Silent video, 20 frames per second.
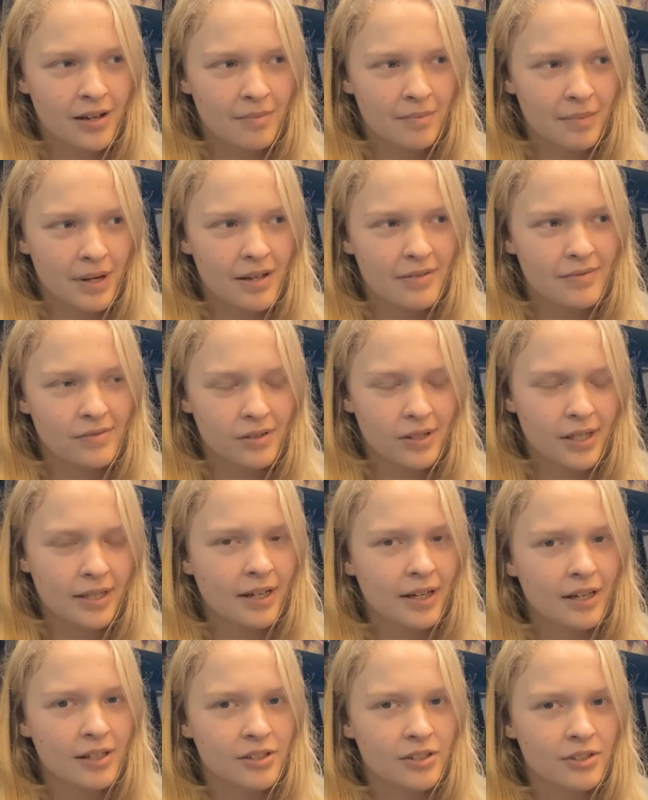but I feel
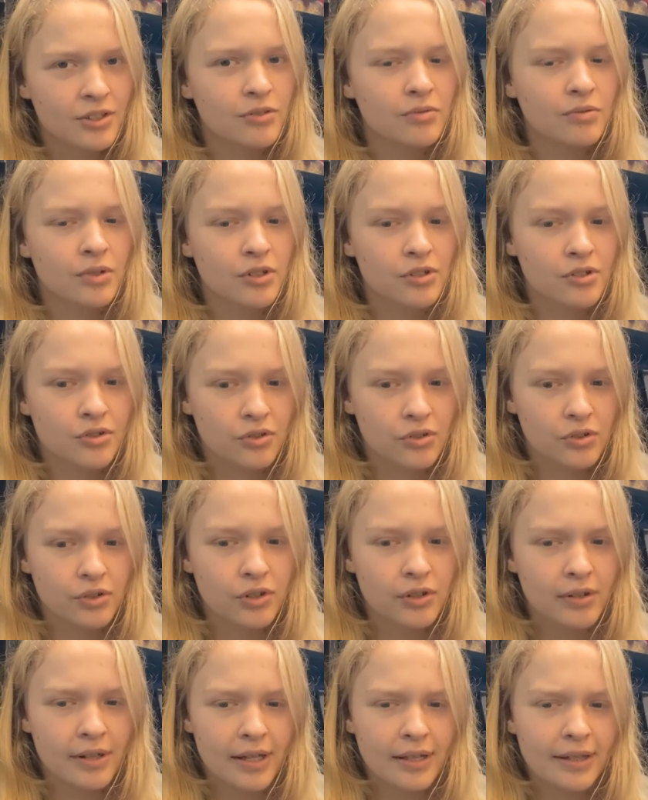like I should reassure
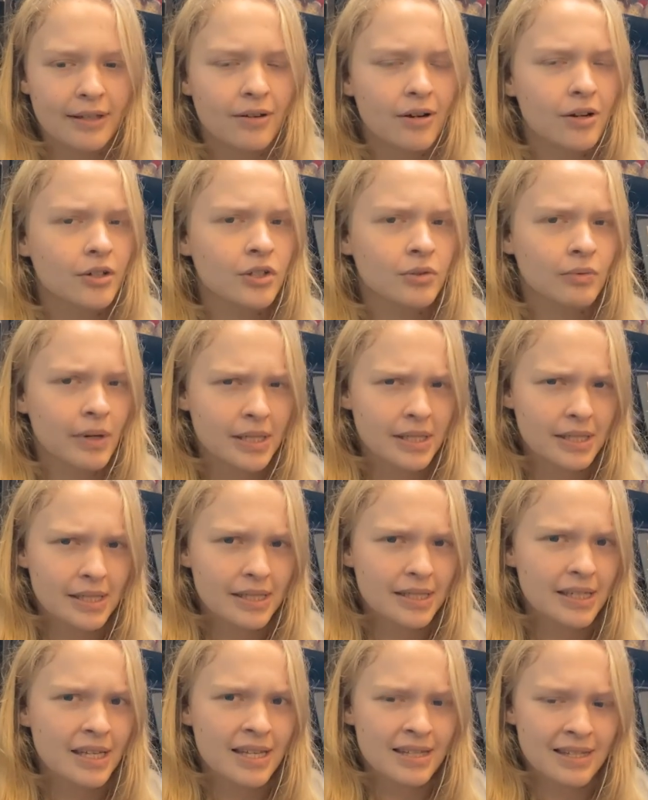you that there are sweat
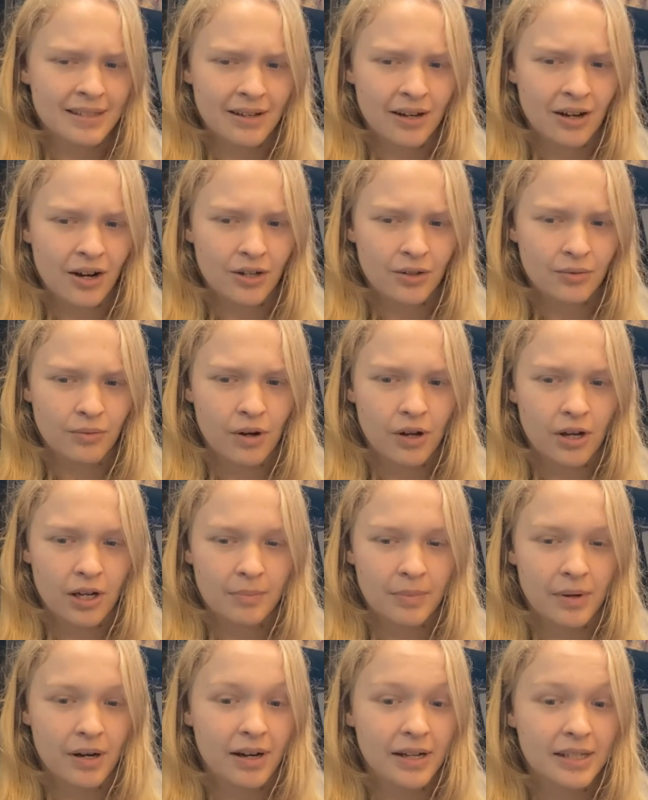and tears and hard
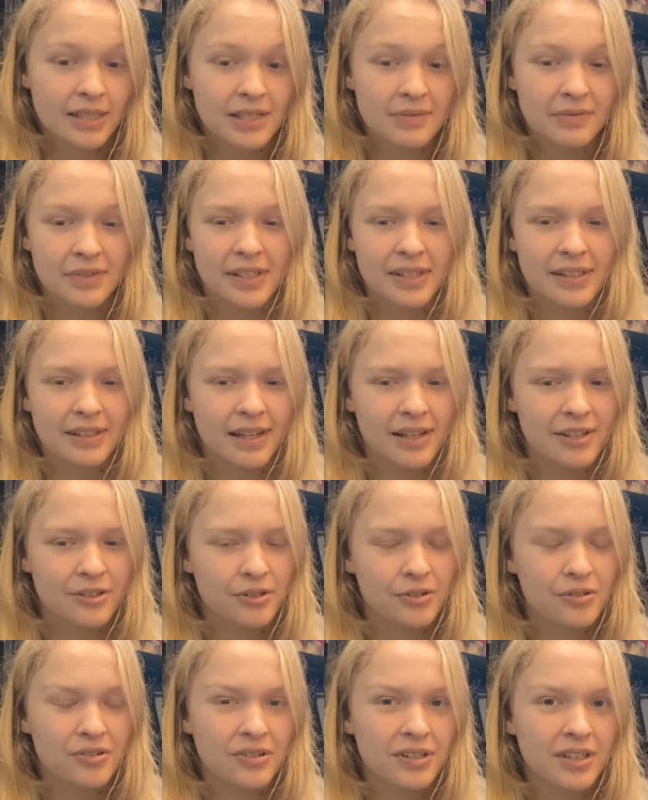work behind everything that I
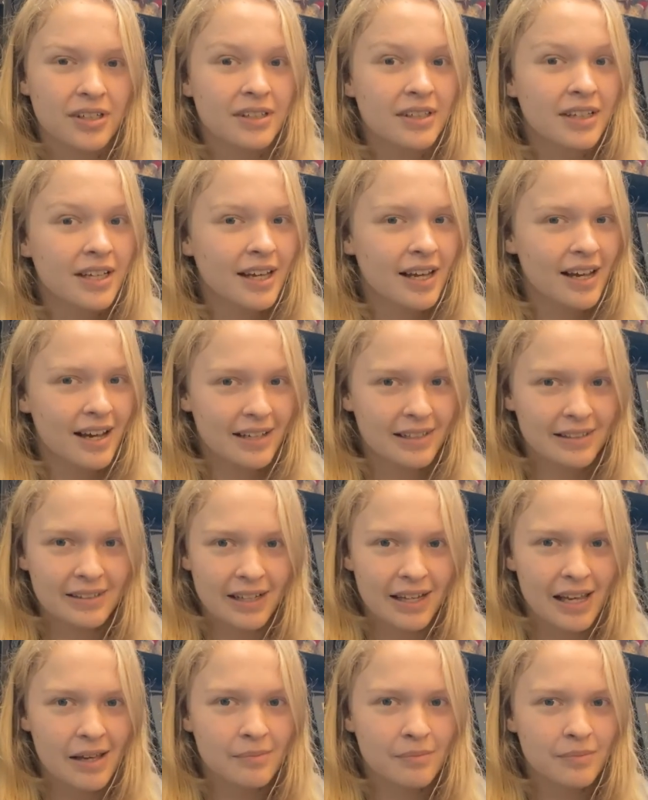do. And
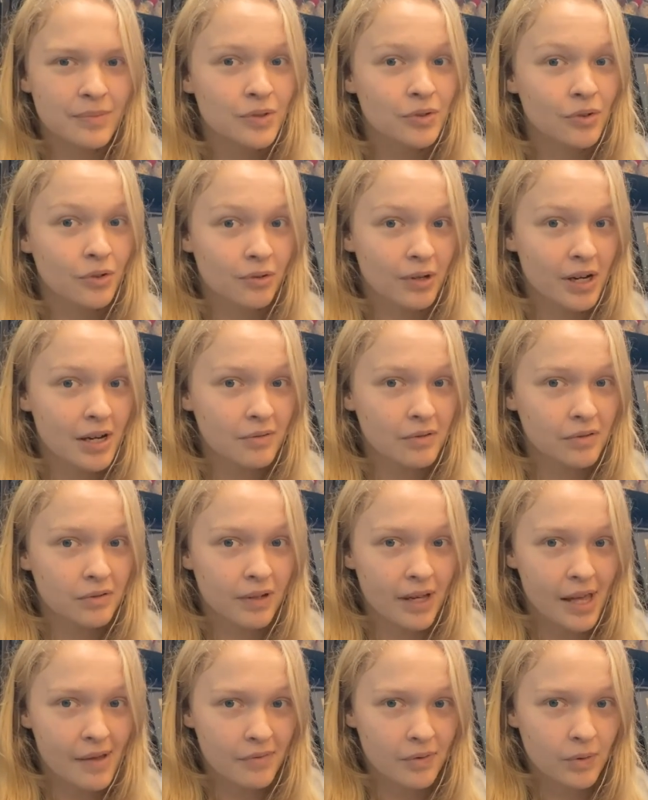I am so grateful
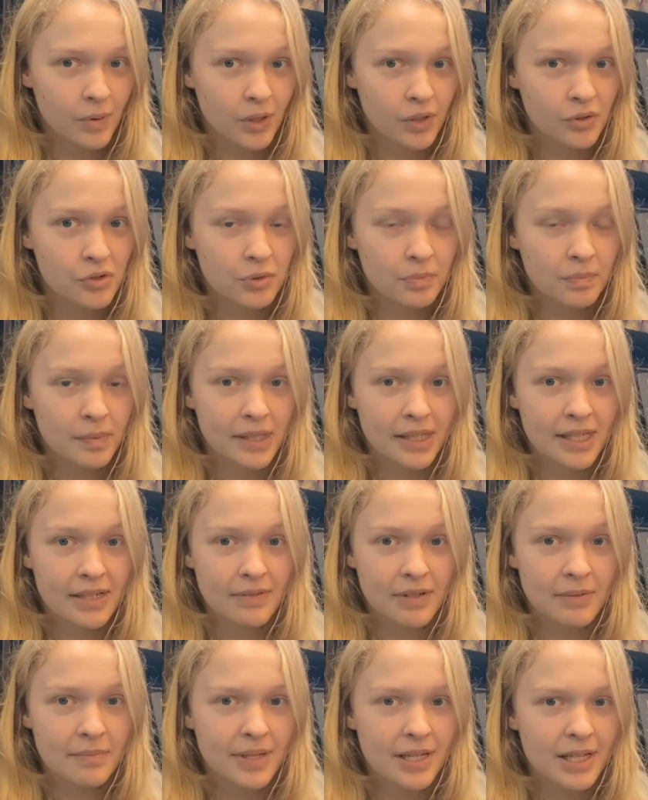for everyone who's
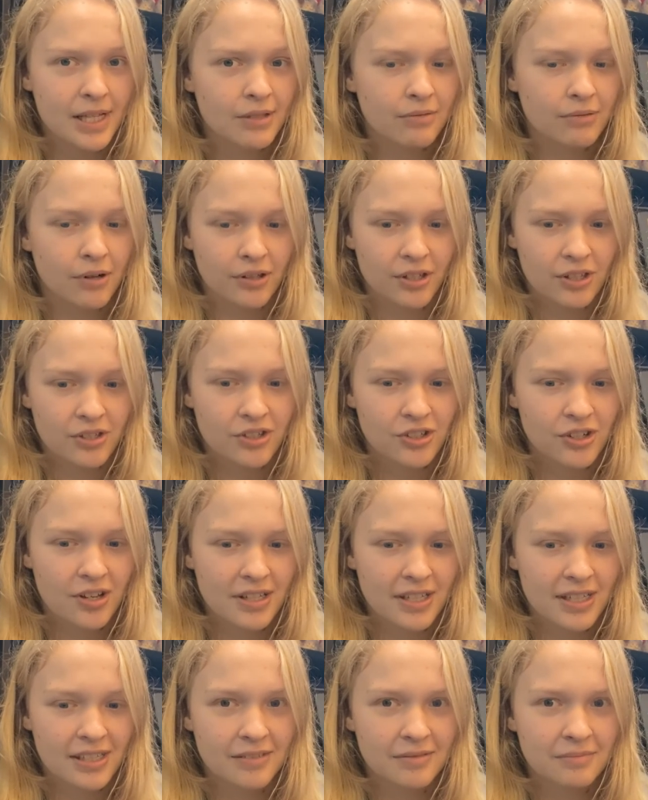believed in me throughout this
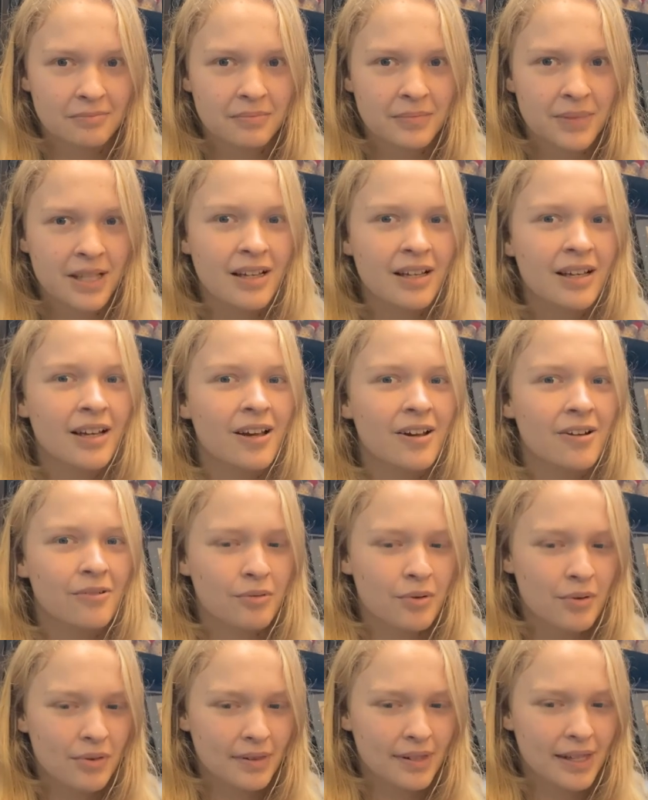journey.
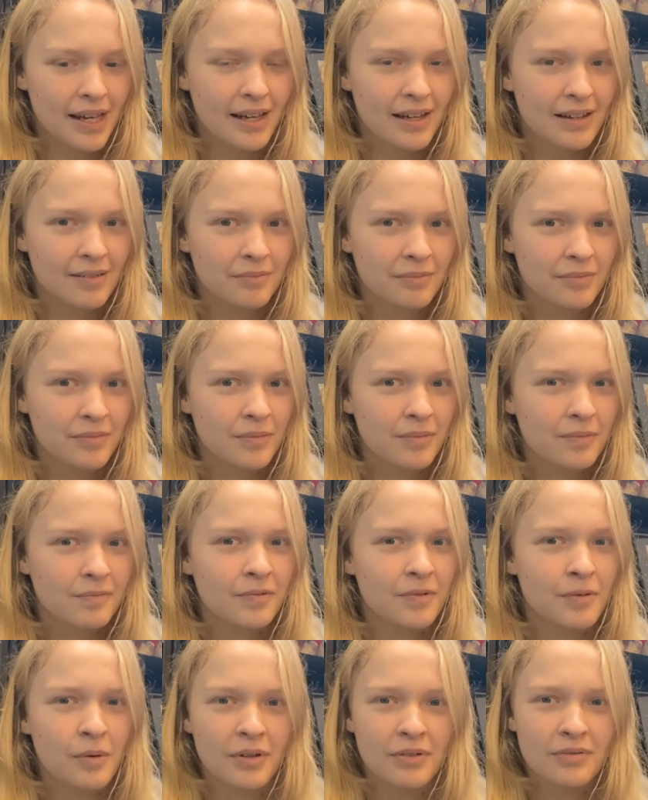With that,
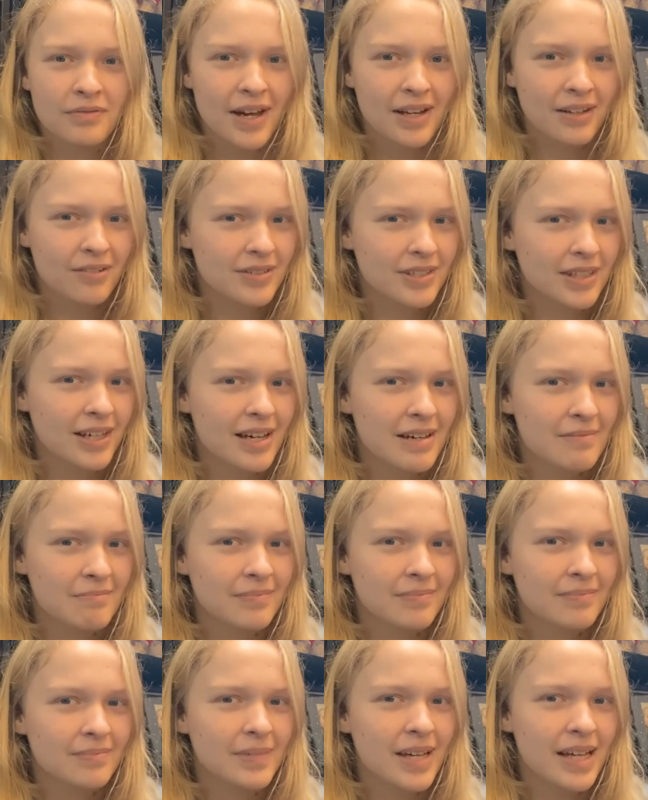for one final
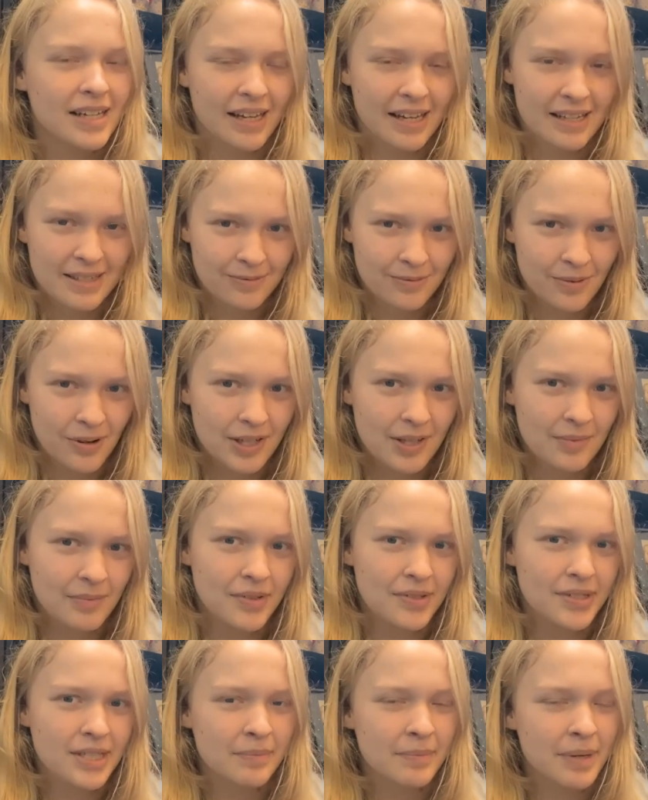time, I'd like to welcome
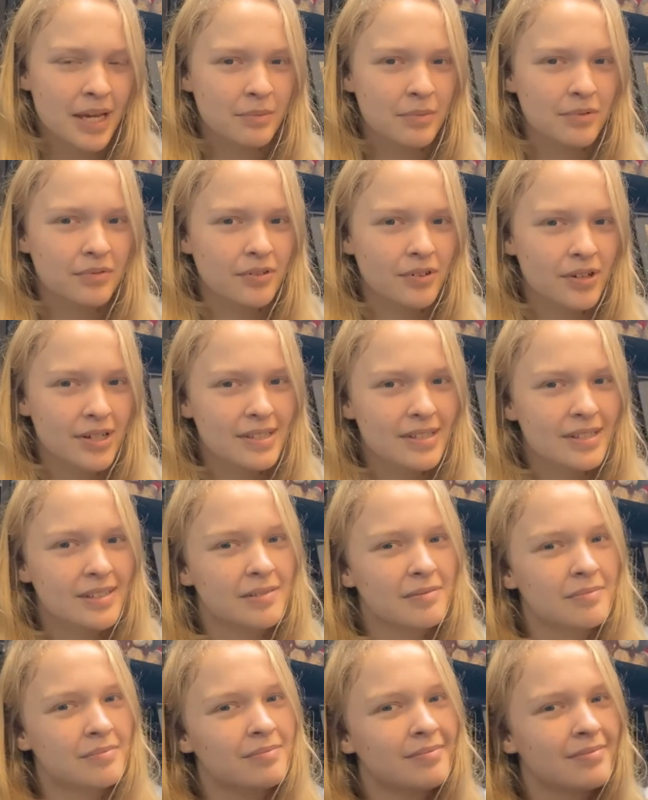you to the Paper Forest.
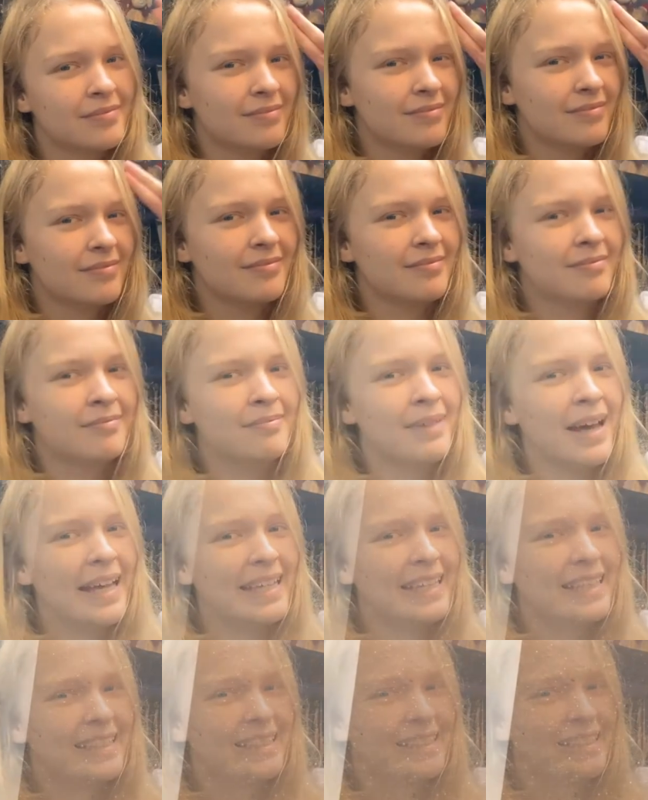Bye.